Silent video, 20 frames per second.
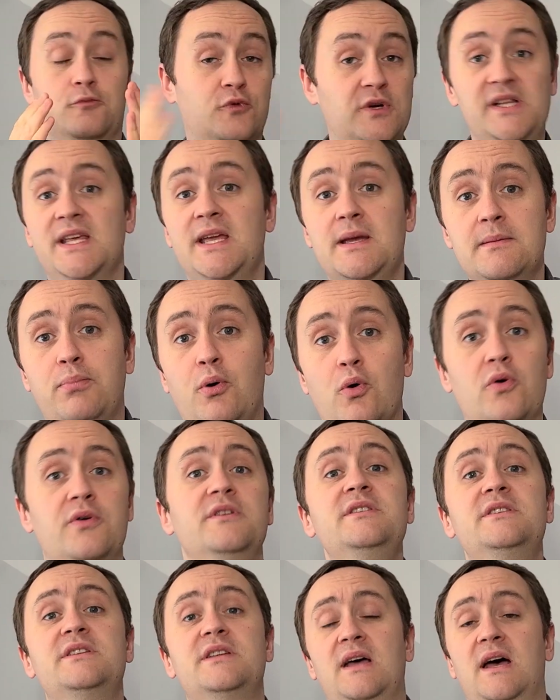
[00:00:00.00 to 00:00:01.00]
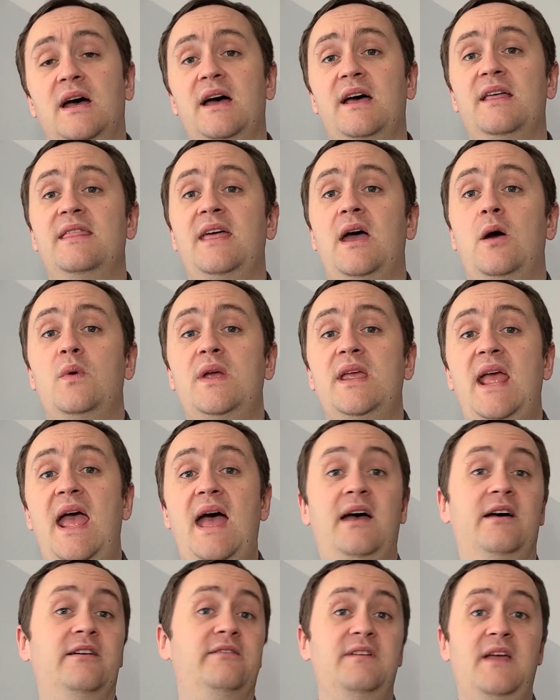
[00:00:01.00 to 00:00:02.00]
really important uh, that we
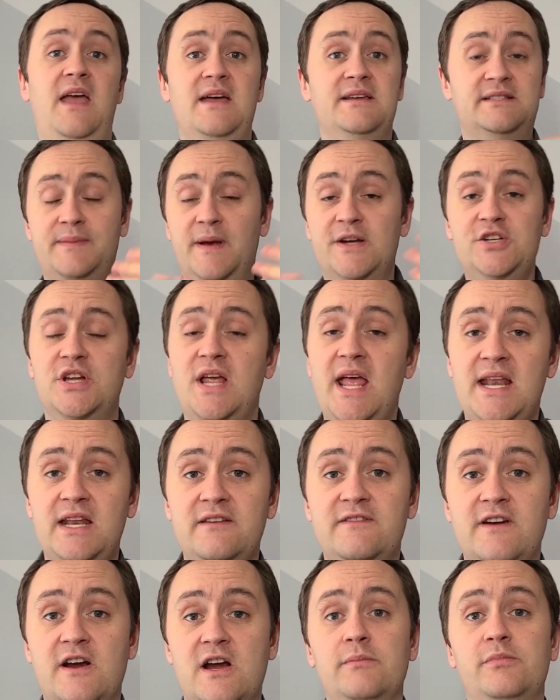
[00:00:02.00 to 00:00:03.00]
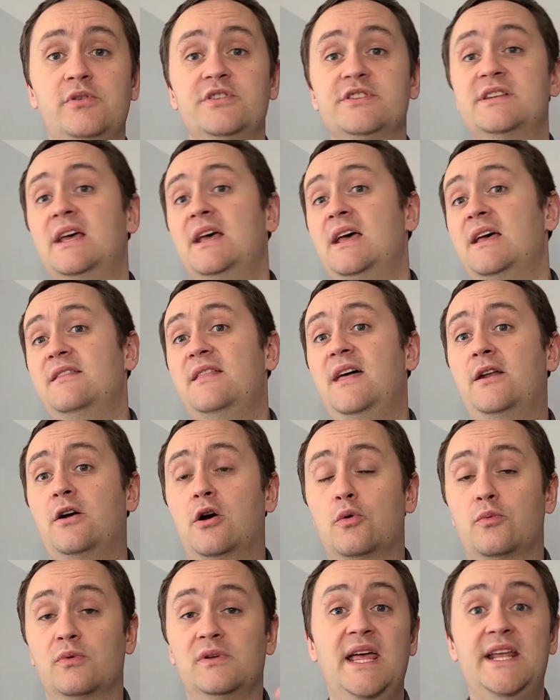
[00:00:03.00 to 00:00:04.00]
have, especially any variables that
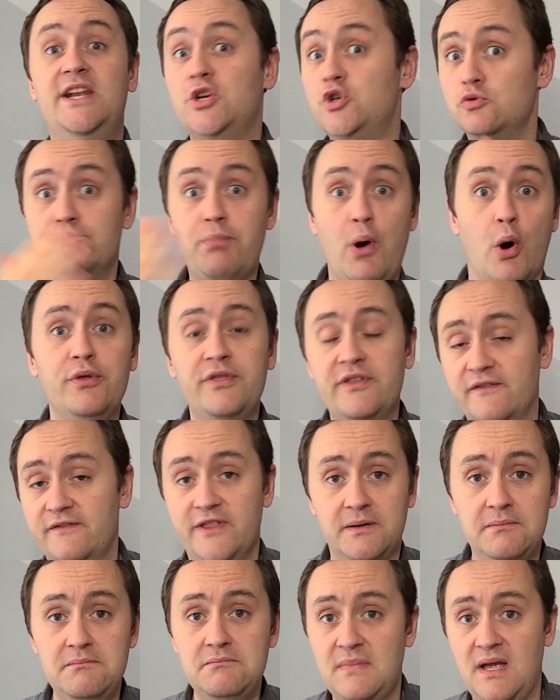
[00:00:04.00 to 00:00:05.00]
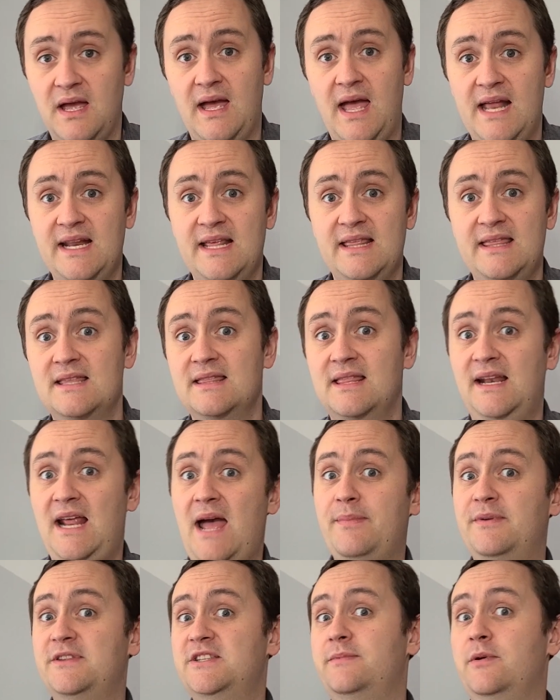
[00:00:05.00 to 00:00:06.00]
are related to both of them, uh, anything that
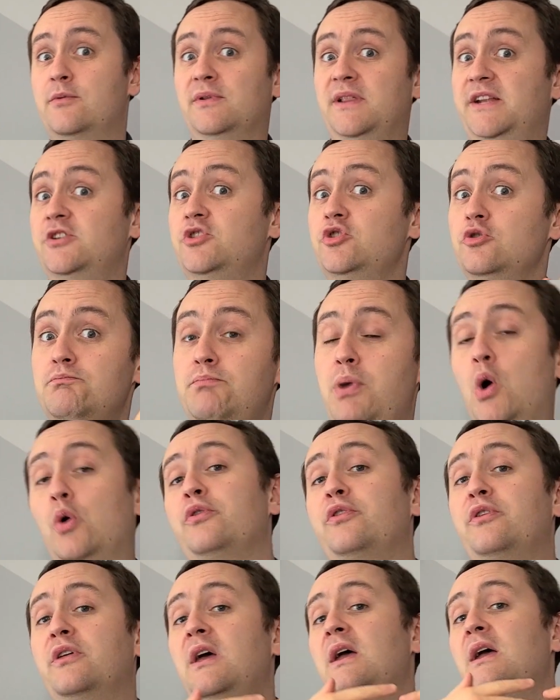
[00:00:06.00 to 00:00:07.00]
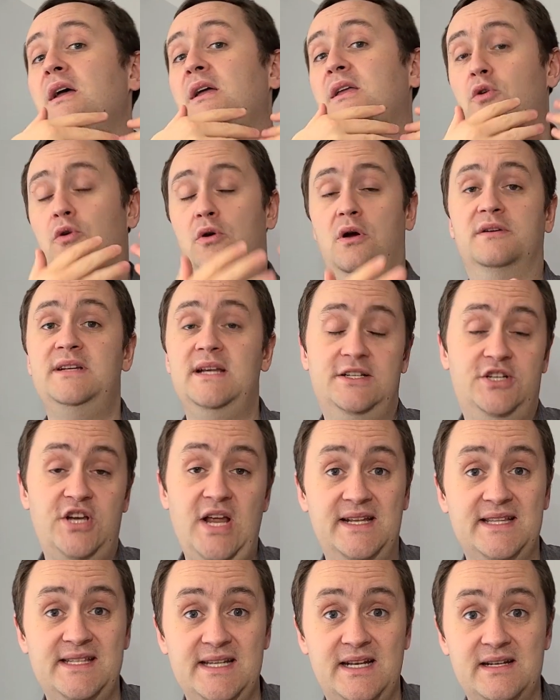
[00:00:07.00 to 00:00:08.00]
happens to be related to both your
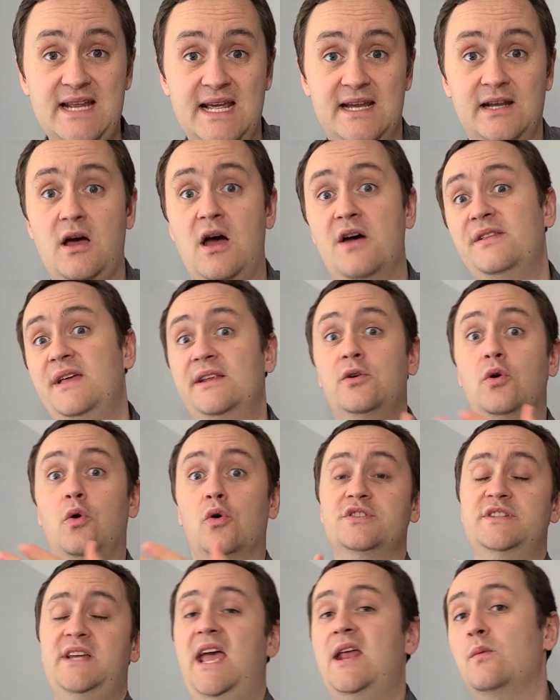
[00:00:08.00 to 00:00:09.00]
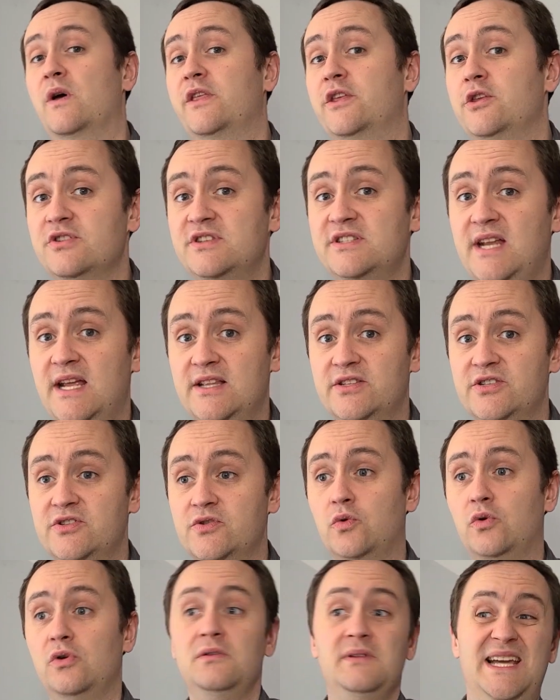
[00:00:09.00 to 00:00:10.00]
tendency to take an online course and whether you stay in
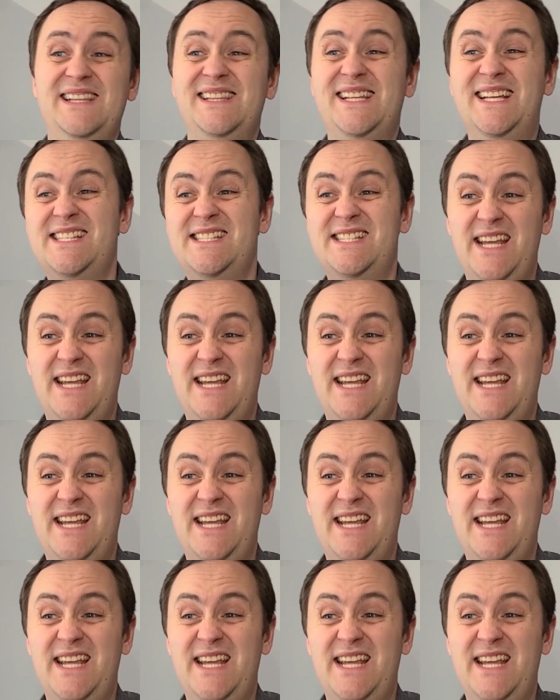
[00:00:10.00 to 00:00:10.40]
school, like let's